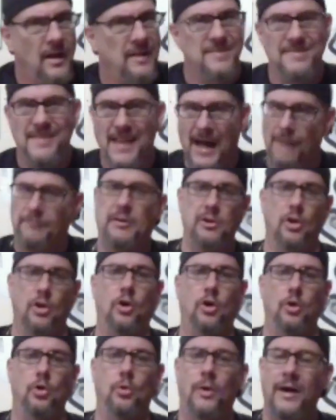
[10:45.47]
Never
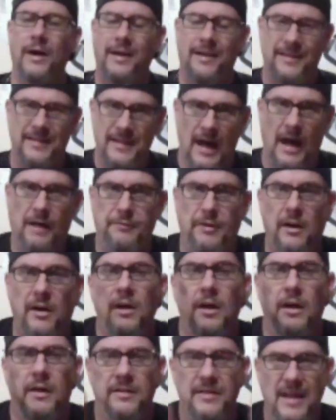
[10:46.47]
knew, never